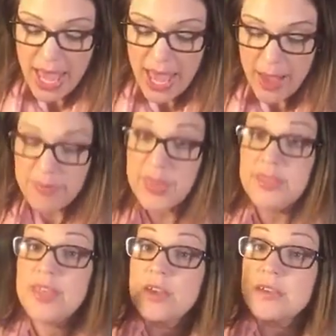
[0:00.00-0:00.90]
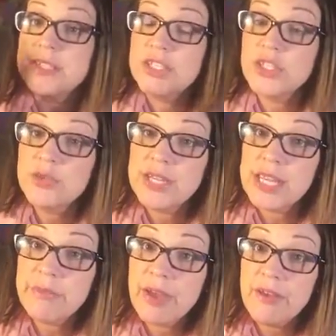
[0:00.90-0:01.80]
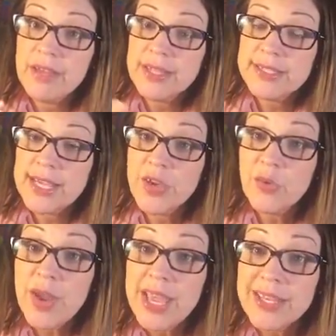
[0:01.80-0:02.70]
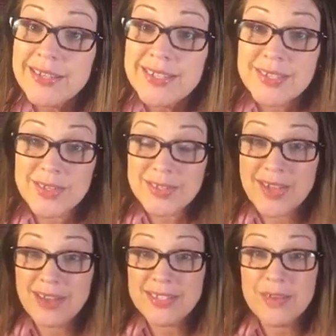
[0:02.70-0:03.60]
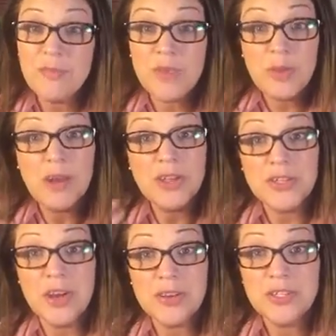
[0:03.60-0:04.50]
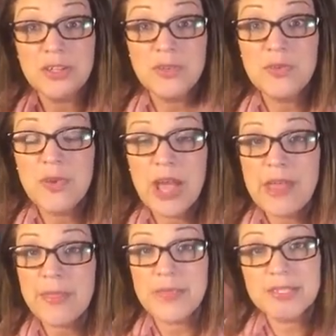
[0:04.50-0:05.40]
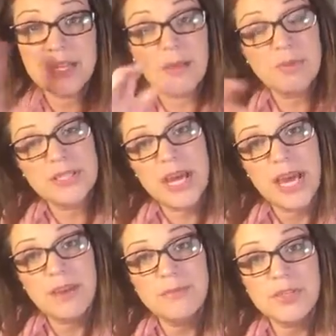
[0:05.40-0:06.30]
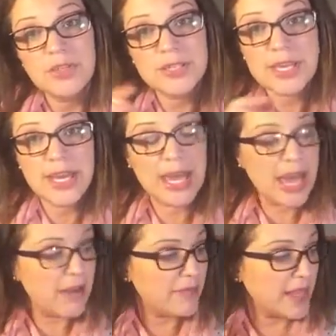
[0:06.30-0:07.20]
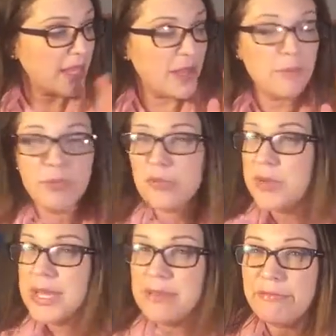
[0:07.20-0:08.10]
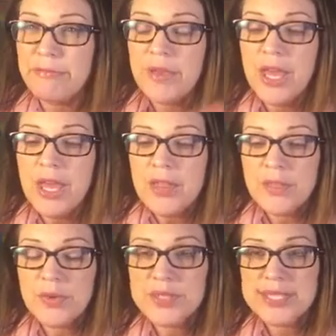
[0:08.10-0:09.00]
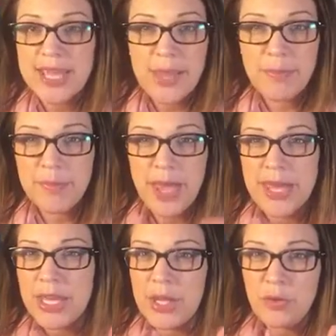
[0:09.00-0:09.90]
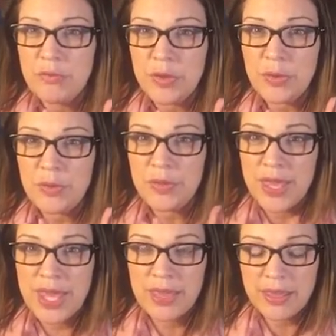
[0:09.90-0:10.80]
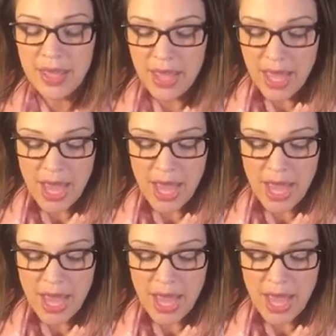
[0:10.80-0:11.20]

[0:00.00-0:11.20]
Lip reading: Then they'll send you an email and say, great, this looks awesome. We want to talk to you. And they'll set up a time to just kind of have like a brief little Skype kind of interview thing.